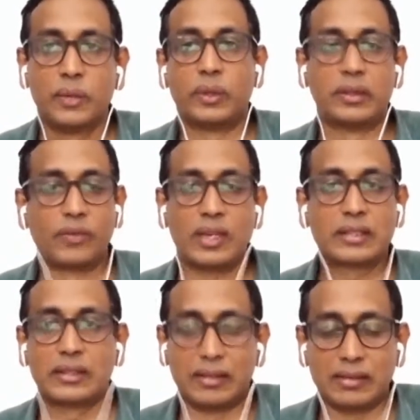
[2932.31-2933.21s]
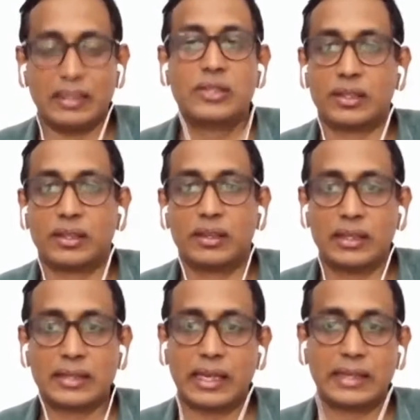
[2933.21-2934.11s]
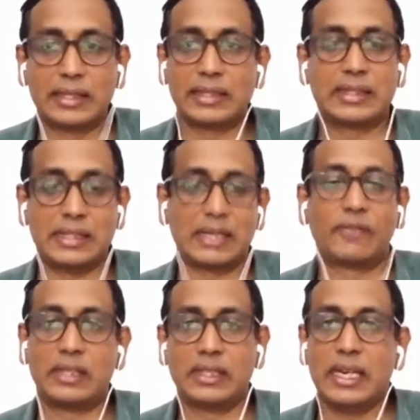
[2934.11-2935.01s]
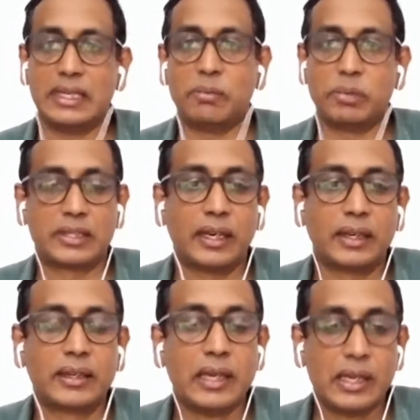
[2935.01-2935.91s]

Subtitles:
when the rest of the region is like 60, 70, 80%